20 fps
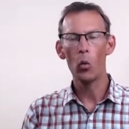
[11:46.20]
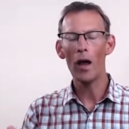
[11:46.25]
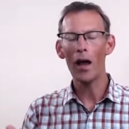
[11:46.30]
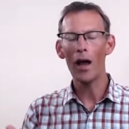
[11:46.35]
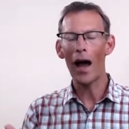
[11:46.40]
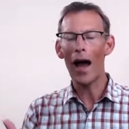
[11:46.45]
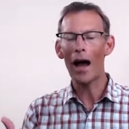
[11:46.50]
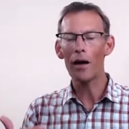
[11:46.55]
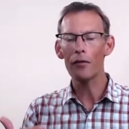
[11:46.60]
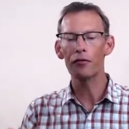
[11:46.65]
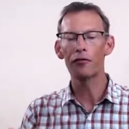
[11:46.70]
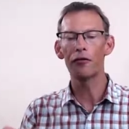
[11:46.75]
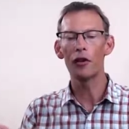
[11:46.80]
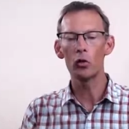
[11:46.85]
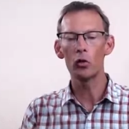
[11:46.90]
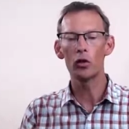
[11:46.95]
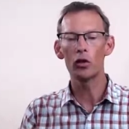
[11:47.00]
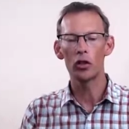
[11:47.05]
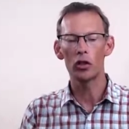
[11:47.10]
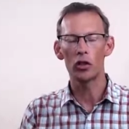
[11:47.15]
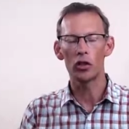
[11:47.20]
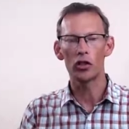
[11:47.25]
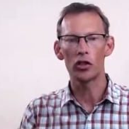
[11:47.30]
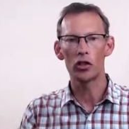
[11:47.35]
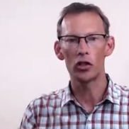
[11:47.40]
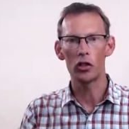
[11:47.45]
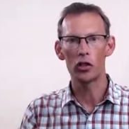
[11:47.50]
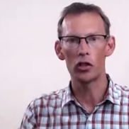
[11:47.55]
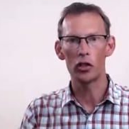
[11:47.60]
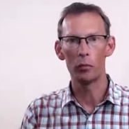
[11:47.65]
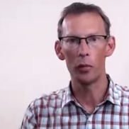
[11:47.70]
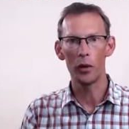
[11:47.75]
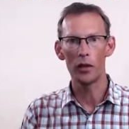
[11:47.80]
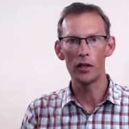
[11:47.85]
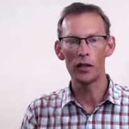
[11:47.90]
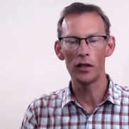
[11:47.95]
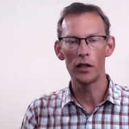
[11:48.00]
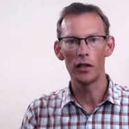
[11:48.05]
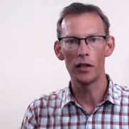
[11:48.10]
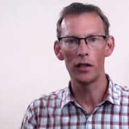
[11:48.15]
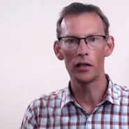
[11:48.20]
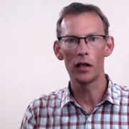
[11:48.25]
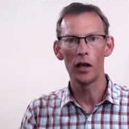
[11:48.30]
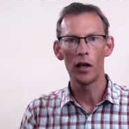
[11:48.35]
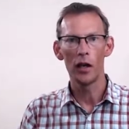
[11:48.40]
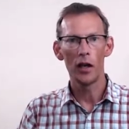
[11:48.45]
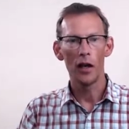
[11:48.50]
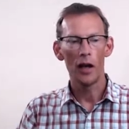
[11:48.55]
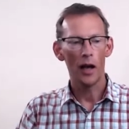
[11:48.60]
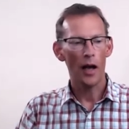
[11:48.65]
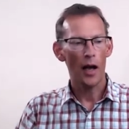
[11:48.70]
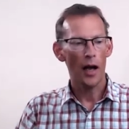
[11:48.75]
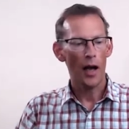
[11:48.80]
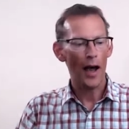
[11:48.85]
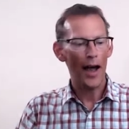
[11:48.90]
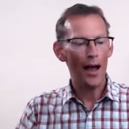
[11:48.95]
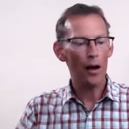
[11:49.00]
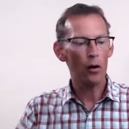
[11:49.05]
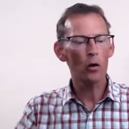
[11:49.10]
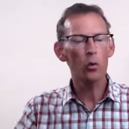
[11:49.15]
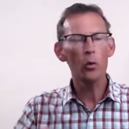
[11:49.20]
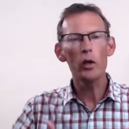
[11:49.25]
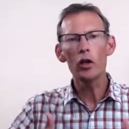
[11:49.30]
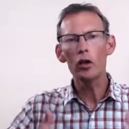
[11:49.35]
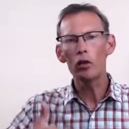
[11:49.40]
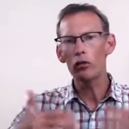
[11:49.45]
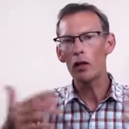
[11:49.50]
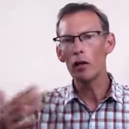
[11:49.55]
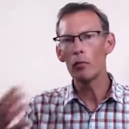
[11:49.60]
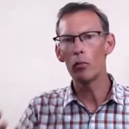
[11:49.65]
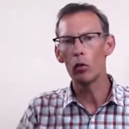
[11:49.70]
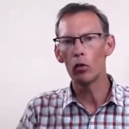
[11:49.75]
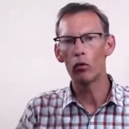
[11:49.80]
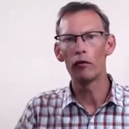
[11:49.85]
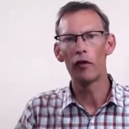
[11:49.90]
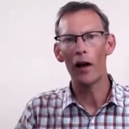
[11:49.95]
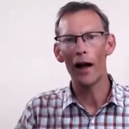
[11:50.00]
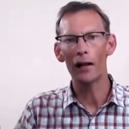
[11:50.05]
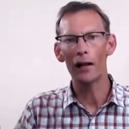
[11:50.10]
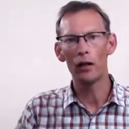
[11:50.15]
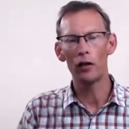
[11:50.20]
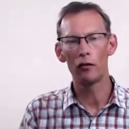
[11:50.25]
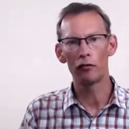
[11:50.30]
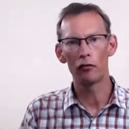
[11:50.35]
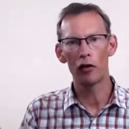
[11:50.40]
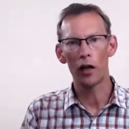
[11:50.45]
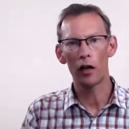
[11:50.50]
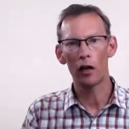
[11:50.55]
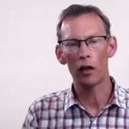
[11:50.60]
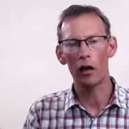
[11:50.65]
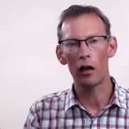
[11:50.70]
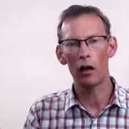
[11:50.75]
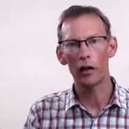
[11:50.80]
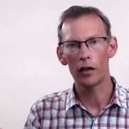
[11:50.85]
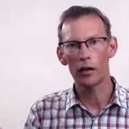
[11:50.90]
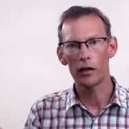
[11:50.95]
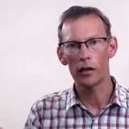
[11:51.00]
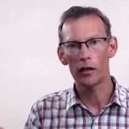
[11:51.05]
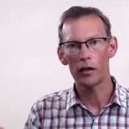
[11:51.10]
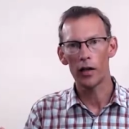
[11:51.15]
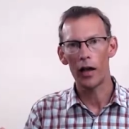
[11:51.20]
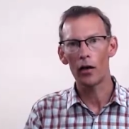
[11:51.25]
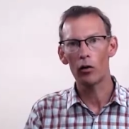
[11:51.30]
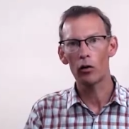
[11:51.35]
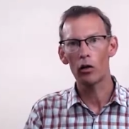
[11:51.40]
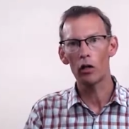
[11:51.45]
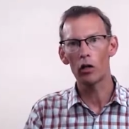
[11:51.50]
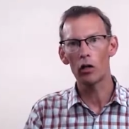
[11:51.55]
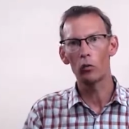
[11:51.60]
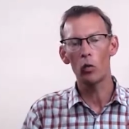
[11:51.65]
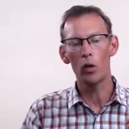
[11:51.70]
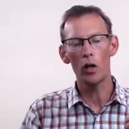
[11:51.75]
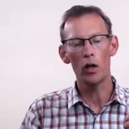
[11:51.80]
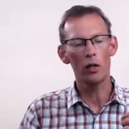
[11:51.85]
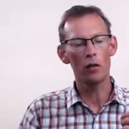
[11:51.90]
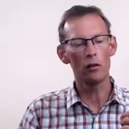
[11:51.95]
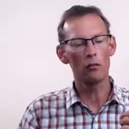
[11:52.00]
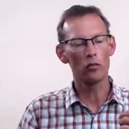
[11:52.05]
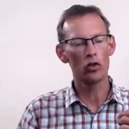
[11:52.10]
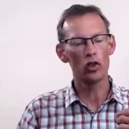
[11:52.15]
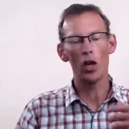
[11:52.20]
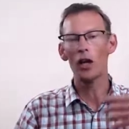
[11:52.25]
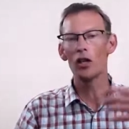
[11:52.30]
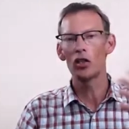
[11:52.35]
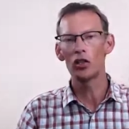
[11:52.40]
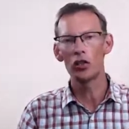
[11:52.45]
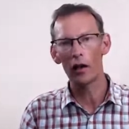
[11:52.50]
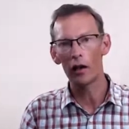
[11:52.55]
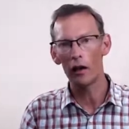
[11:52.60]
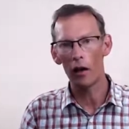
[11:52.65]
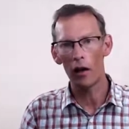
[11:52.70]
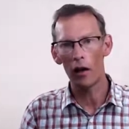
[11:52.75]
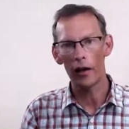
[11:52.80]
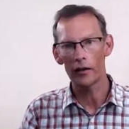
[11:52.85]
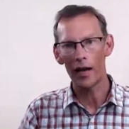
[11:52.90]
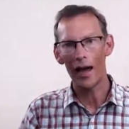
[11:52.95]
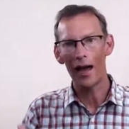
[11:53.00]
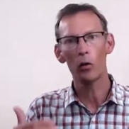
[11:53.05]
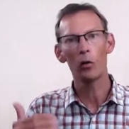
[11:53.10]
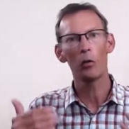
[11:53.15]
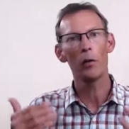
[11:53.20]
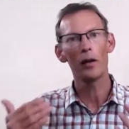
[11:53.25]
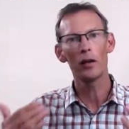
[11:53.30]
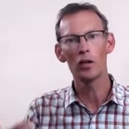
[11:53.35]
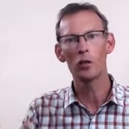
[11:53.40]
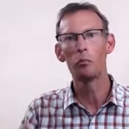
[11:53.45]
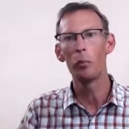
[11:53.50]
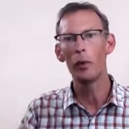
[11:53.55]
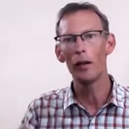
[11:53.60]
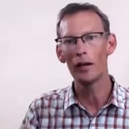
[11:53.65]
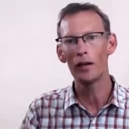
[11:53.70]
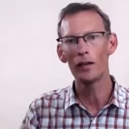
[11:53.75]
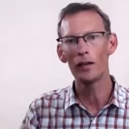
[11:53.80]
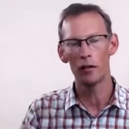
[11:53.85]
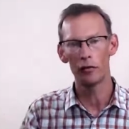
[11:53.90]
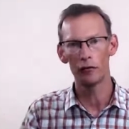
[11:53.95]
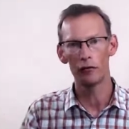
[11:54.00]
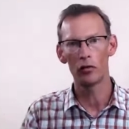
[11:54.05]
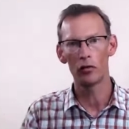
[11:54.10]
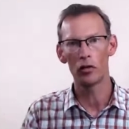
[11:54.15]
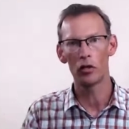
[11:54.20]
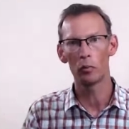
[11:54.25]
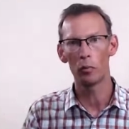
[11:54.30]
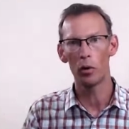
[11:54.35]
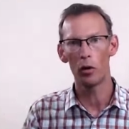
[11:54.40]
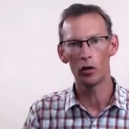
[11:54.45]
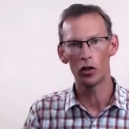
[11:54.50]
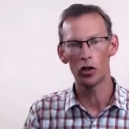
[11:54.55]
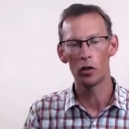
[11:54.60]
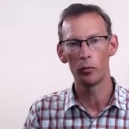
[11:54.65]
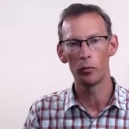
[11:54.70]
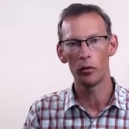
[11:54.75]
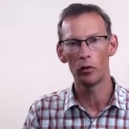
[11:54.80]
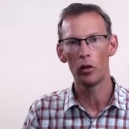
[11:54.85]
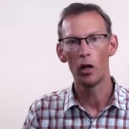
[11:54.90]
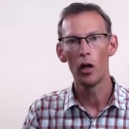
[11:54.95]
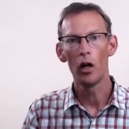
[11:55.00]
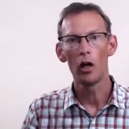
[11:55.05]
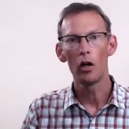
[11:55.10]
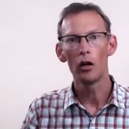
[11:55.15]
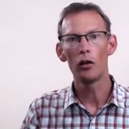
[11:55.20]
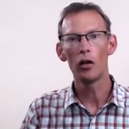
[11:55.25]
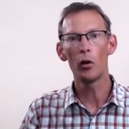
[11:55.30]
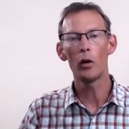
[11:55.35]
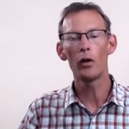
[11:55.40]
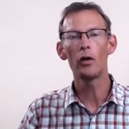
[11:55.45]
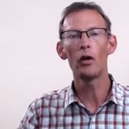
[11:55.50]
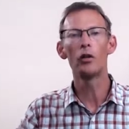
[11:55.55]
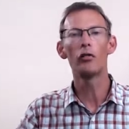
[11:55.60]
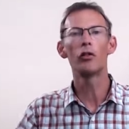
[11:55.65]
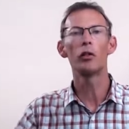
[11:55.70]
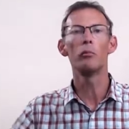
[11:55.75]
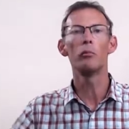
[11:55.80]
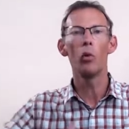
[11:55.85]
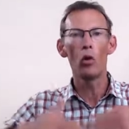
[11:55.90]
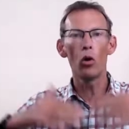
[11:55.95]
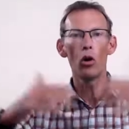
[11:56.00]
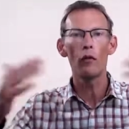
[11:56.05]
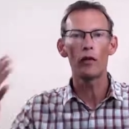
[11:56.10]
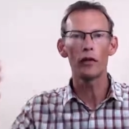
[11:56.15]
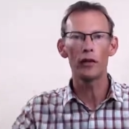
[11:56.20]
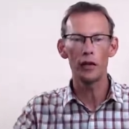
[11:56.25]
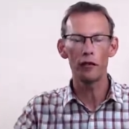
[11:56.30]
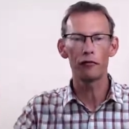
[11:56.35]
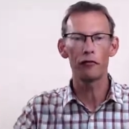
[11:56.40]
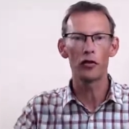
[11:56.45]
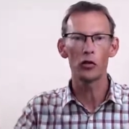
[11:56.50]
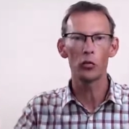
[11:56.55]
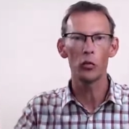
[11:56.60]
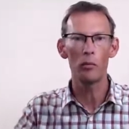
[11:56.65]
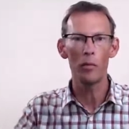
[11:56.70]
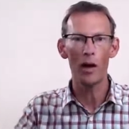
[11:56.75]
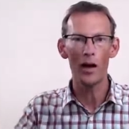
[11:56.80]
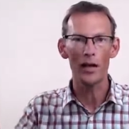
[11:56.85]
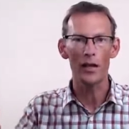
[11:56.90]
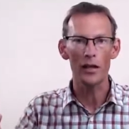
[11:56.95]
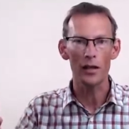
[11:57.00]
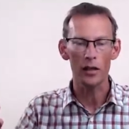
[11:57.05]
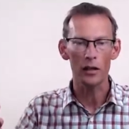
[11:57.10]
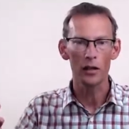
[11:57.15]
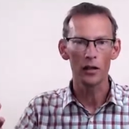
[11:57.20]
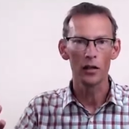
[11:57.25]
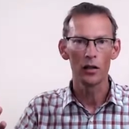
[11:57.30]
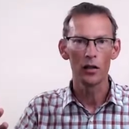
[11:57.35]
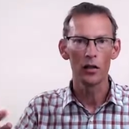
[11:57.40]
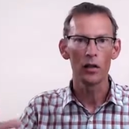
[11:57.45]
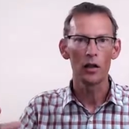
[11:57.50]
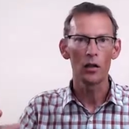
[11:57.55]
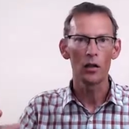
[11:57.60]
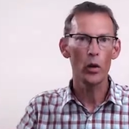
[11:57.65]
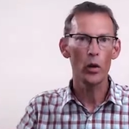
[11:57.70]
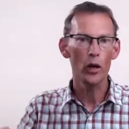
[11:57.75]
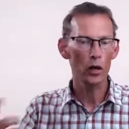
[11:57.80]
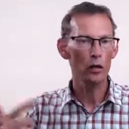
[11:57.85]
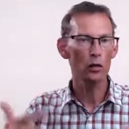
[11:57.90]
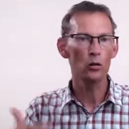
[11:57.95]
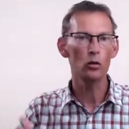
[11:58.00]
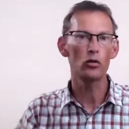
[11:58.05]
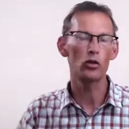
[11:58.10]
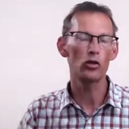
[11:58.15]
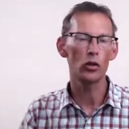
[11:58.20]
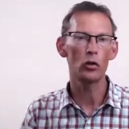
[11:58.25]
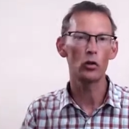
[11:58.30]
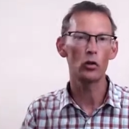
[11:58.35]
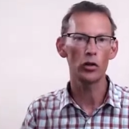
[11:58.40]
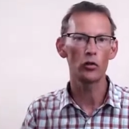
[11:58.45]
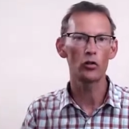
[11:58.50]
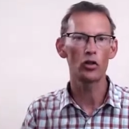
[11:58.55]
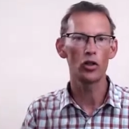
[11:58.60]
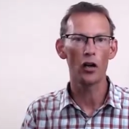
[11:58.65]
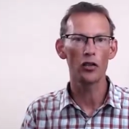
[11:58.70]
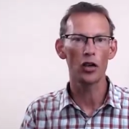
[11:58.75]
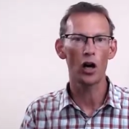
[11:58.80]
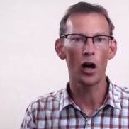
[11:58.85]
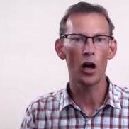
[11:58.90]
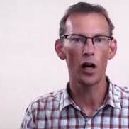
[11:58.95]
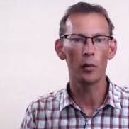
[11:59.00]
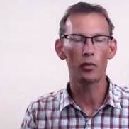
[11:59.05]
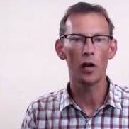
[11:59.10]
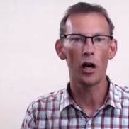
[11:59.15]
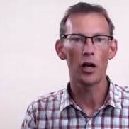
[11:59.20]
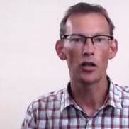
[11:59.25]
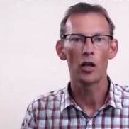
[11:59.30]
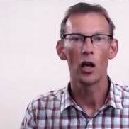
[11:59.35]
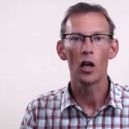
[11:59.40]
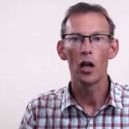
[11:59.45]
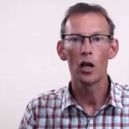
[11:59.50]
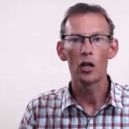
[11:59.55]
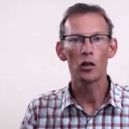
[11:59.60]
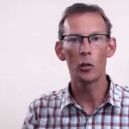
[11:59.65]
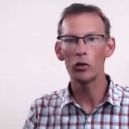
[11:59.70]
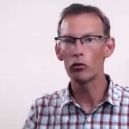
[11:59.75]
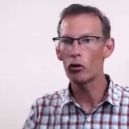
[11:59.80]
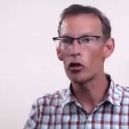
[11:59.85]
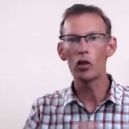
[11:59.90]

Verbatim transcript: our focus as a business is how can we create more value for our clients? How can we change their lives? How can we make as big a difference as possible? Knowing that the more of a difference we make, we can also, also charge a higher price. So we create